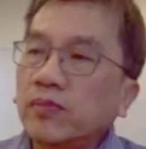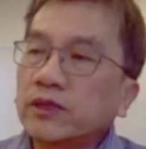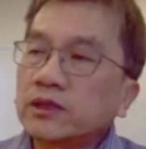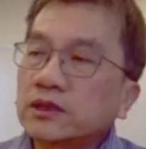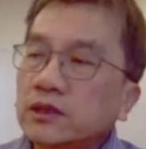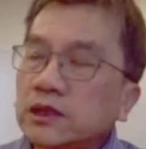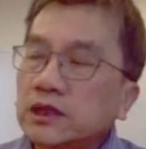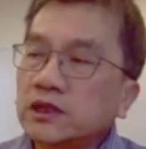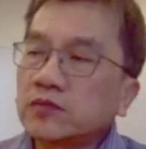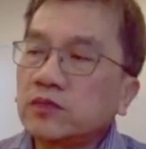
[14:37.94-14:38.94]
But
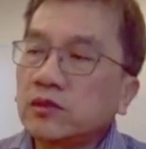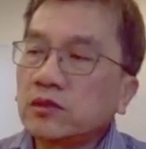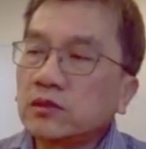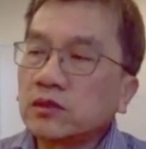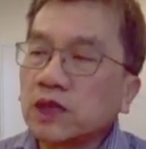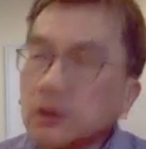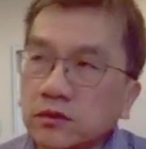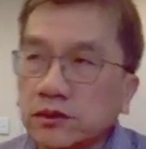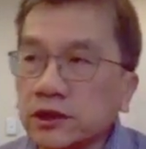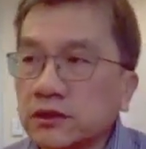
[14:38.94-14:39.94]
it's more
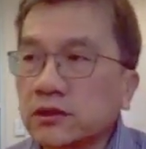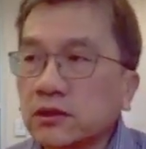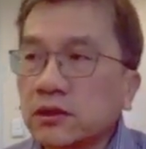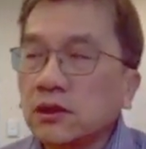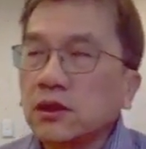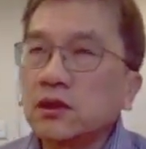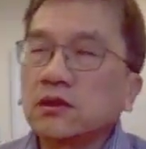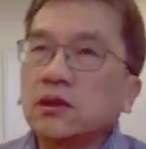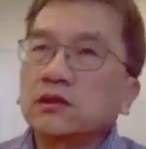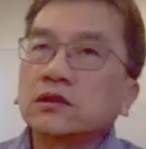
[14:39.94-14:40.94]
concrete.
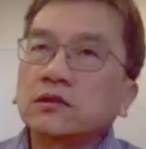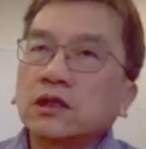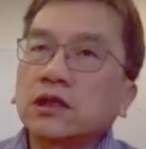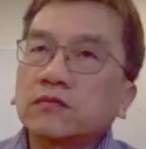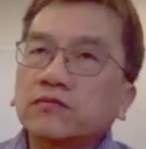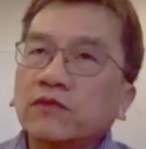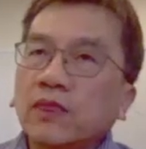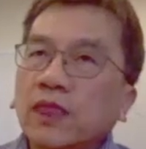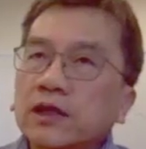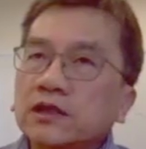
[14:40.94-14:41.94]
So
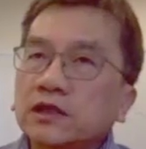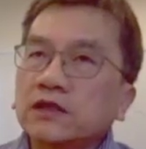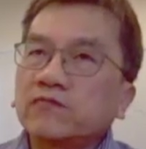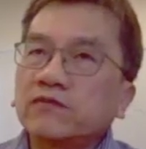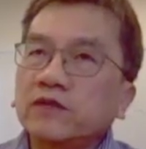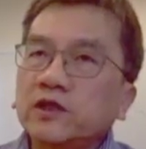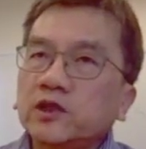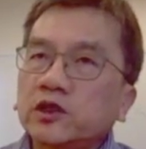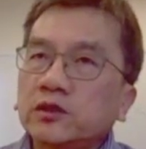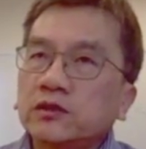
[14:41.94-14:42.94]
I think for
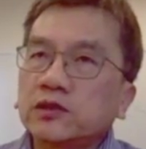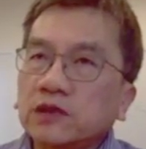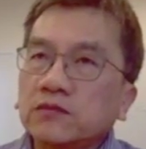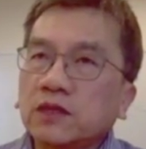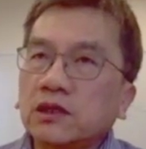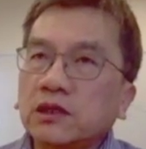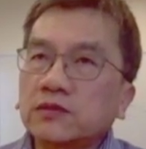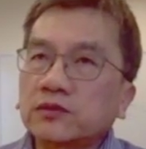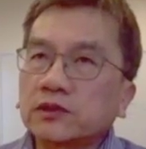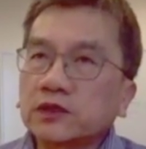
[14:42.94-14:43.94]
each genre
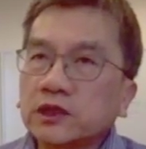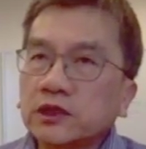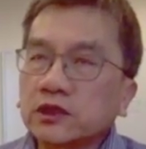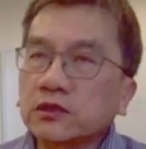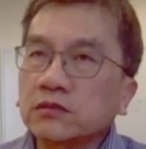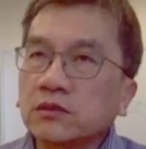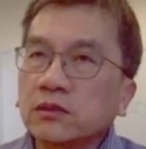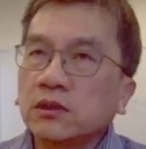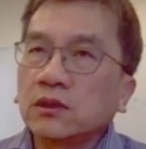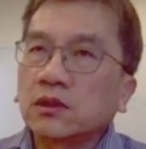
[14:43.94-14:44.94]
of translation,
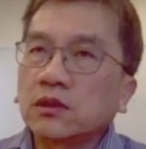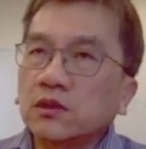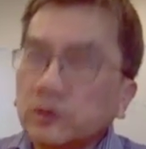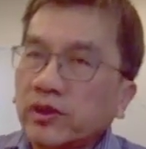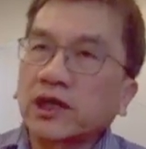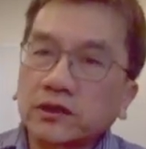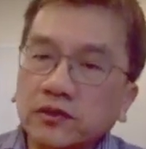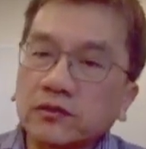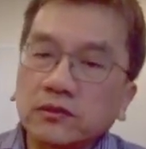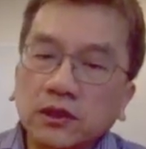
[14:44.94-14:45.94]
going back
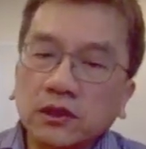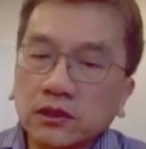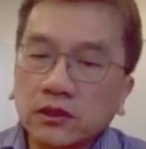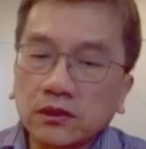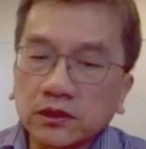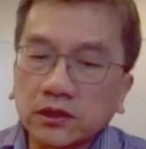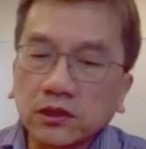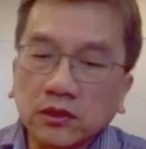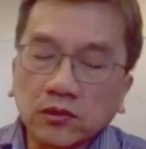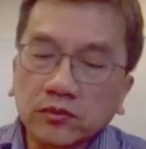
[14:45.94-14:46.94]
to the
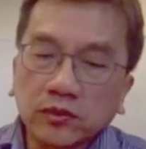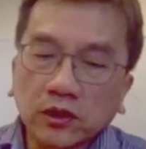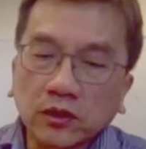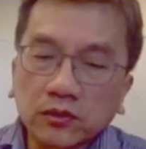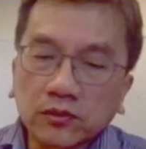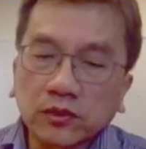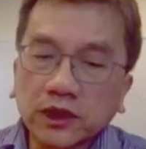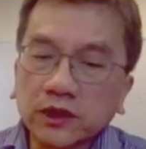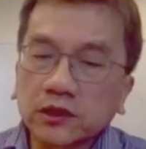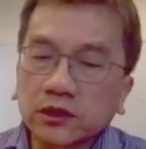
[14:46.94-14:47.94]
old
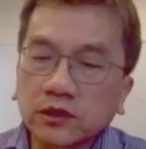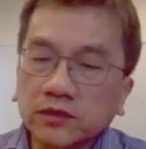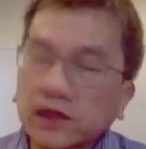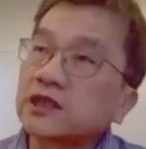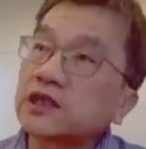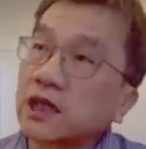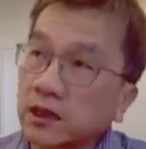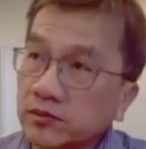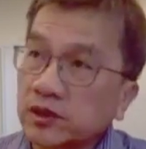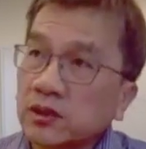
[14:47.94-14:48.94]
question of text
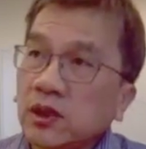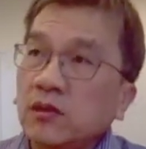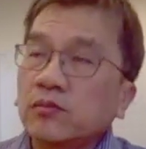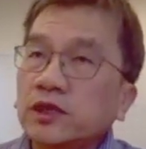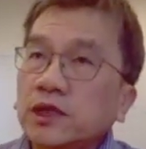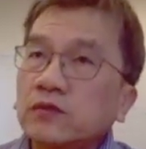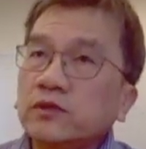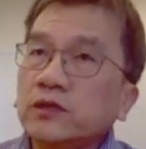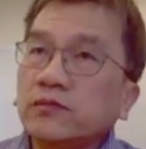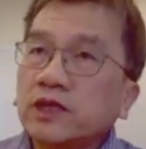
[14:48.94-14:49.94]
types, but now
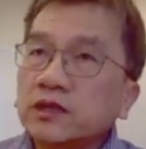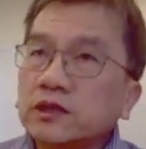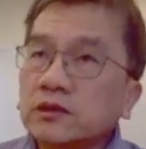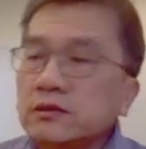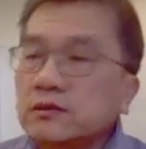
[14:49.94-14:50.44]
we must